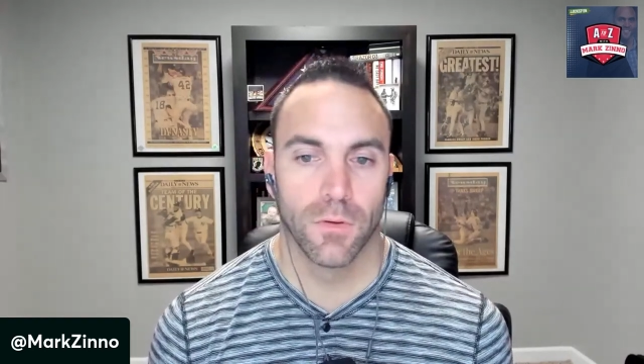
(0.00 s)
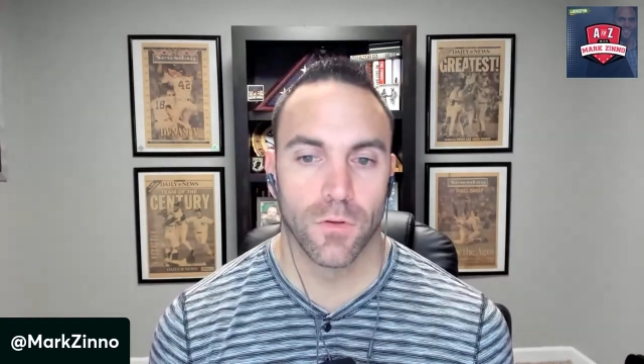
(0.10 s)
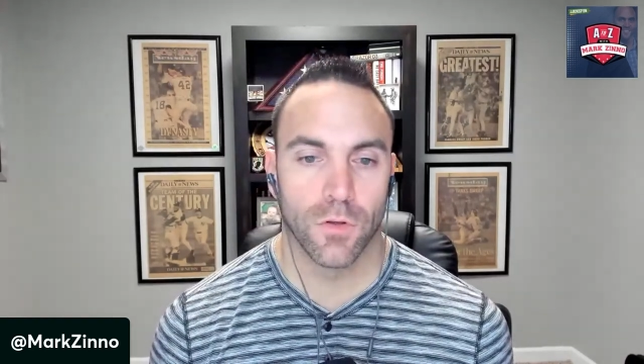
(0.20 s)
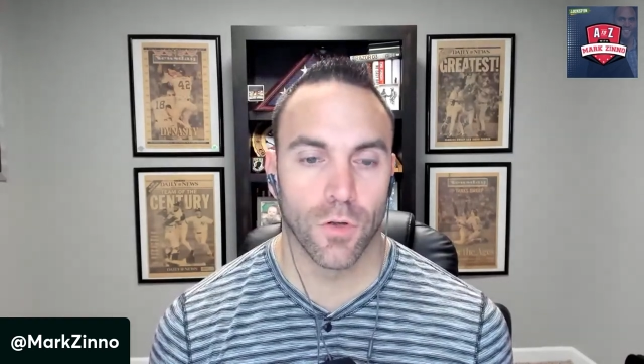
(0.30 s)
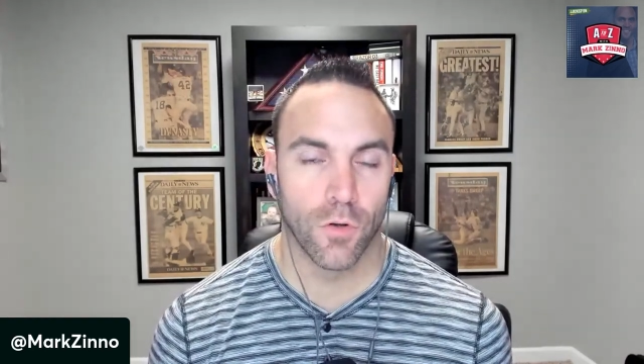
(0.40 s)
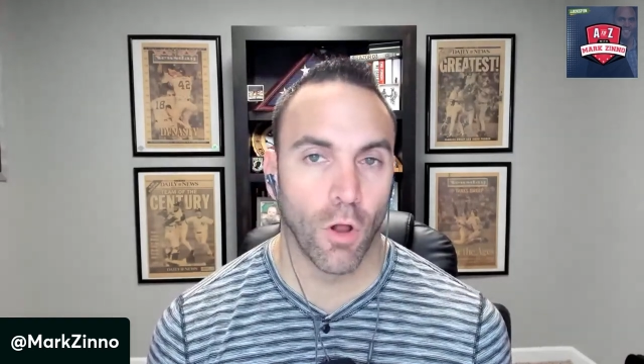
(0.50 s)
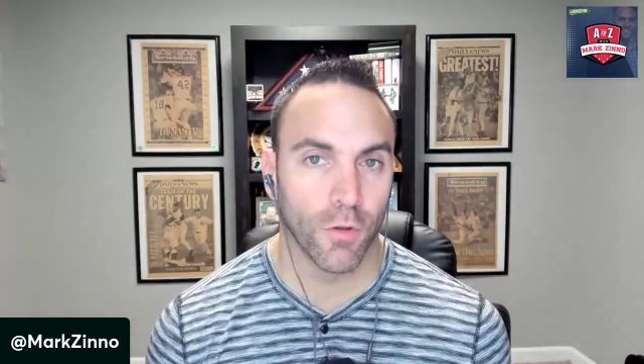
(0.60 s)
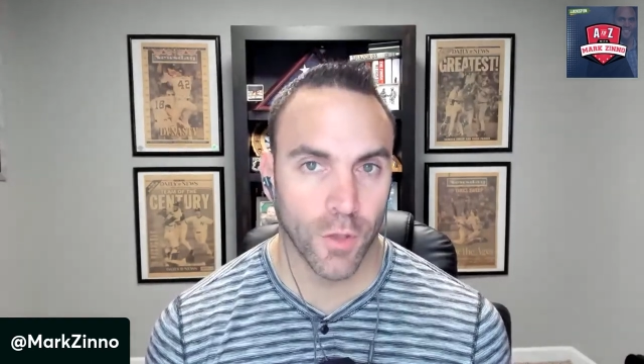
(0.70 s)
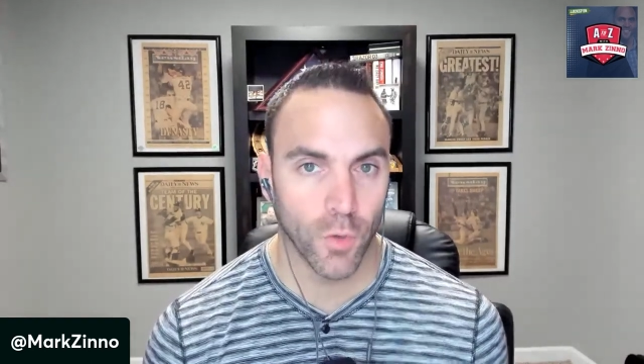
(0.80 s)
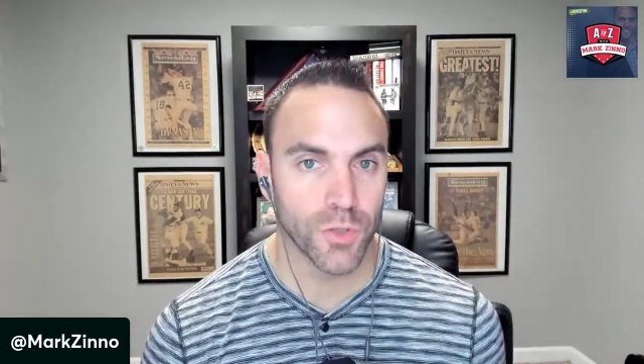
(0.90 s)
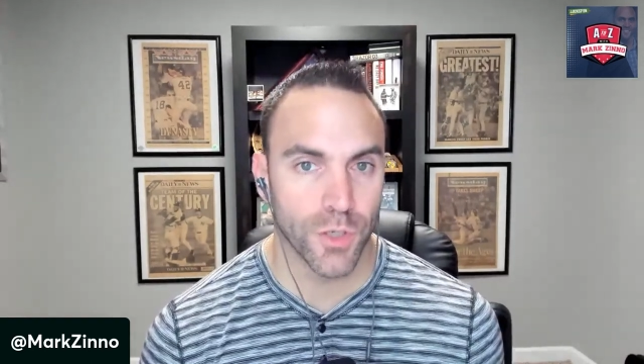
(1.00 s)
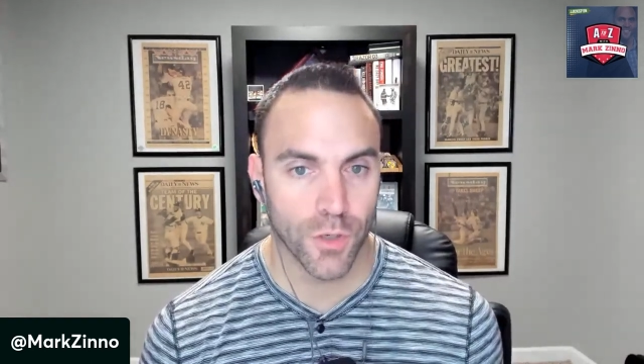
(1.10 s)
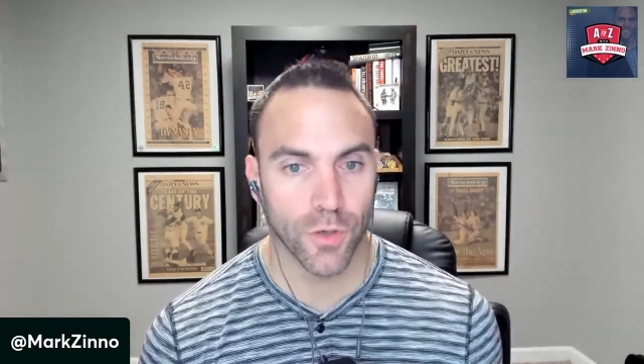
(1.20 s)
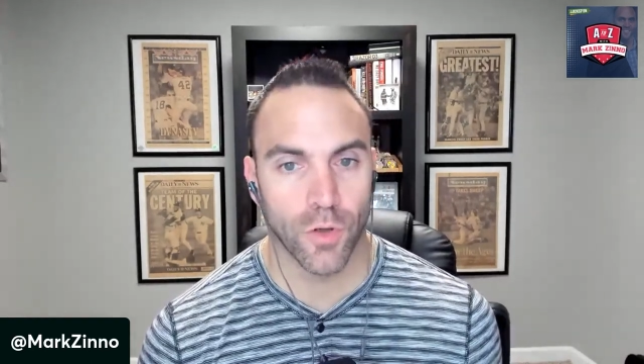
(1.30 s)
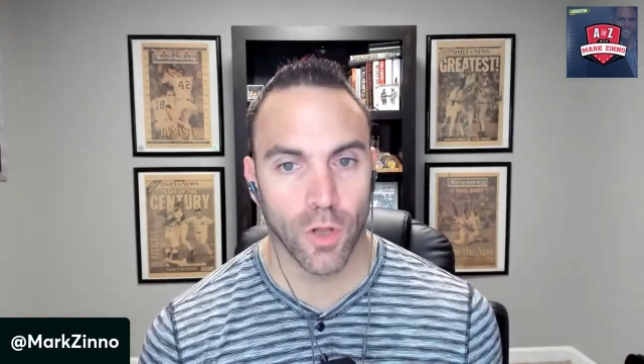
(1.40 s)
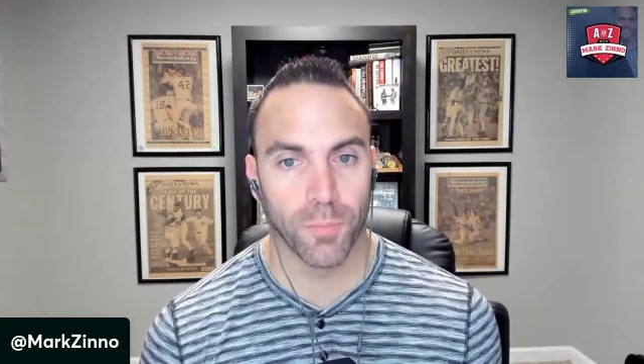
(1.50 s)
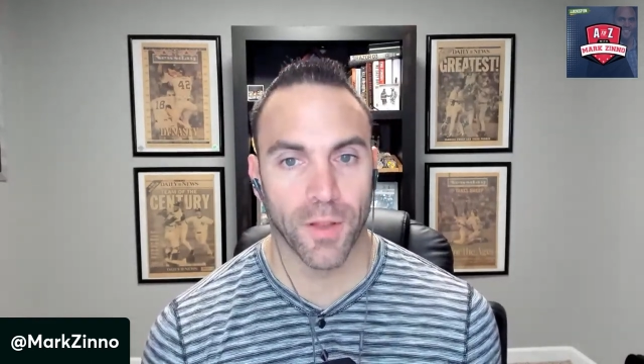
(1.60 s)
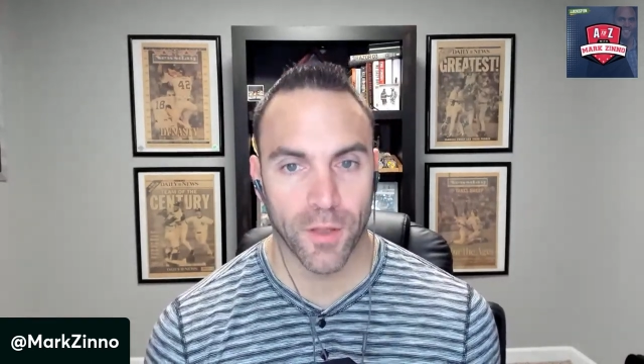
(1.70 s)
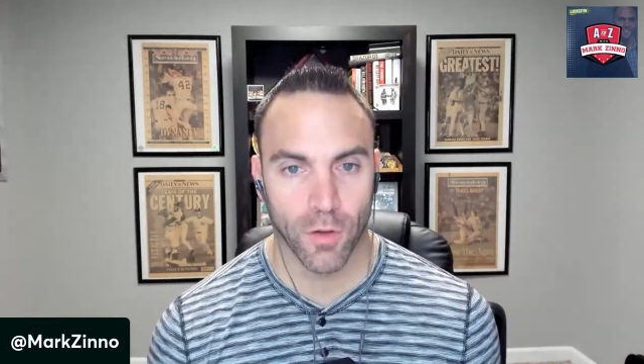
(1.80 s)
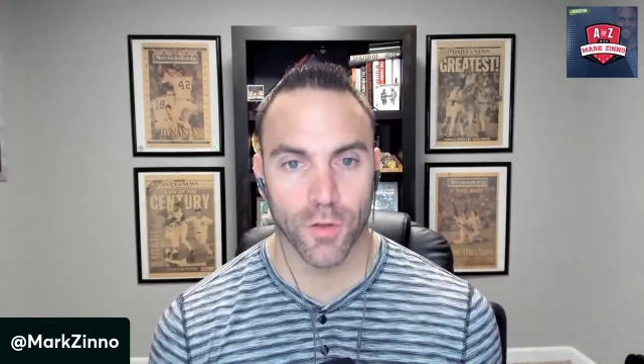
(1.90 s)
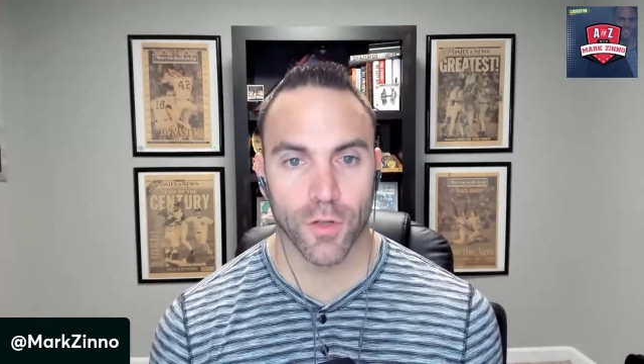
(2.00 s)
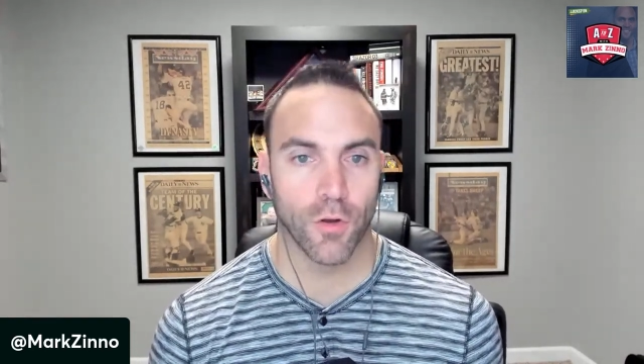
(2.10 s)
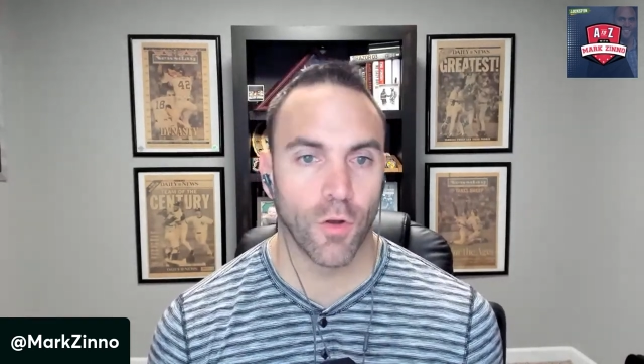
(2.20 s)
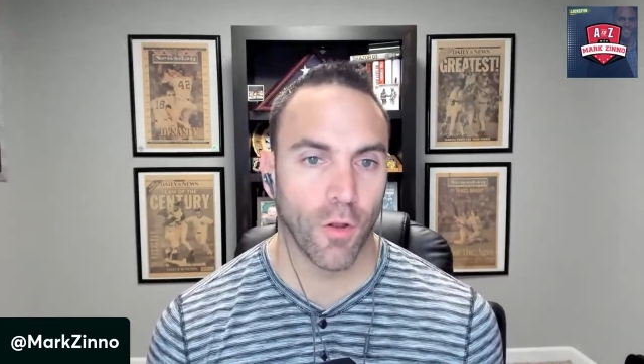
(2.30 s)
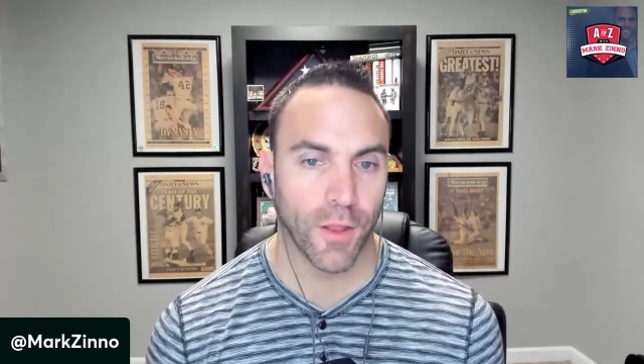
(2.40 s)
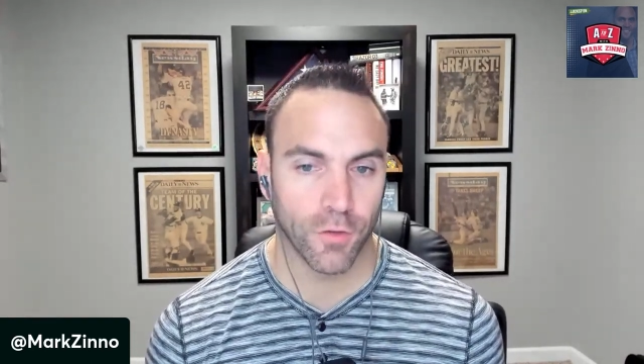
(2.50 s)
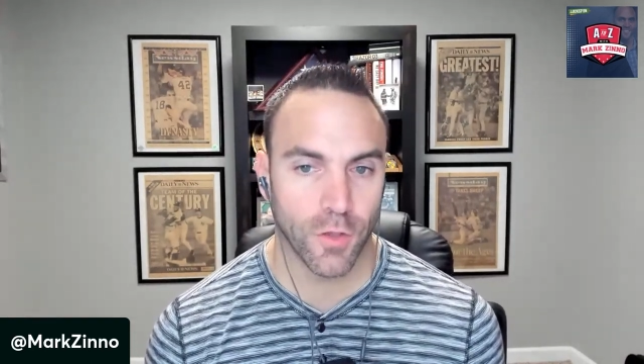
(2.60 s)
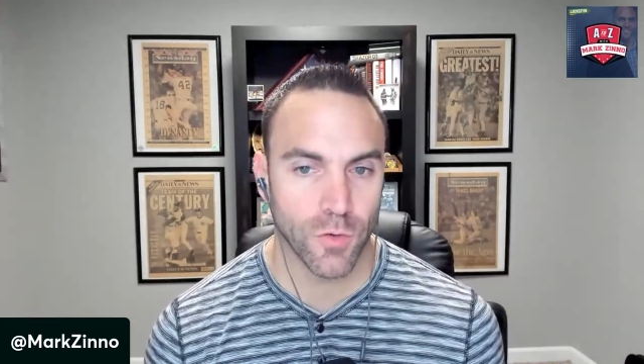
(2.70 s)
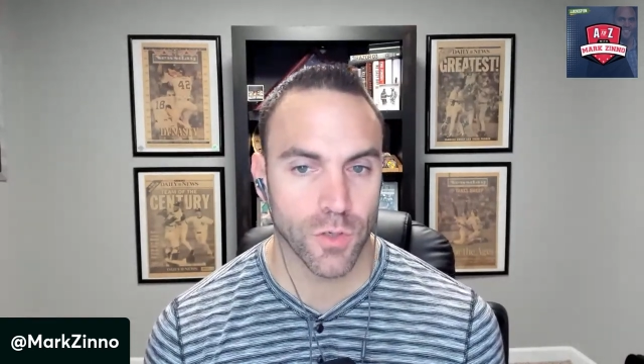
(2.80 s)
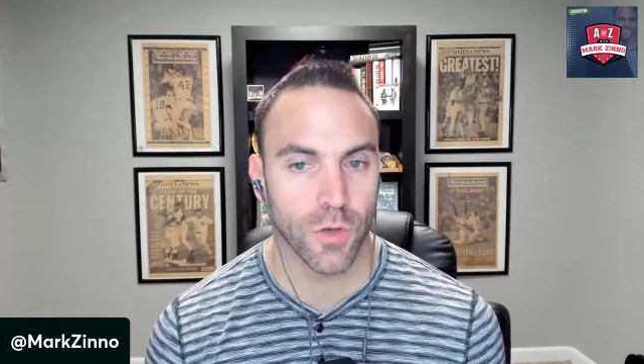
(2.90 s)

You could call it coaching, you could call it play calling, you could call it execution,